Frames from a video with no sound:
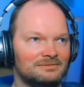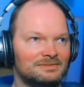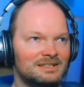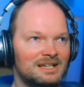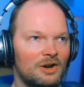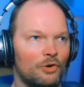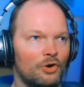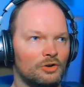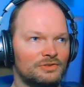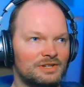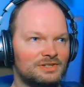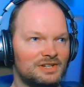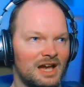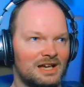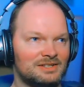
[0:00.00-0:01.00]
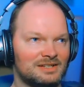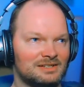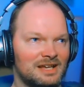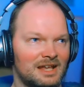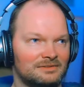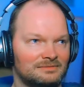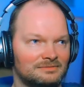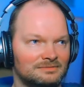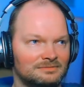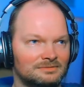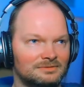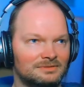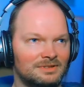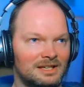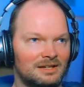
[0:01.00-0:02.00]
The, all these guys are dead.
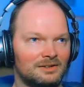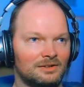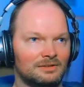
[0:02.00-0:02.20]
The,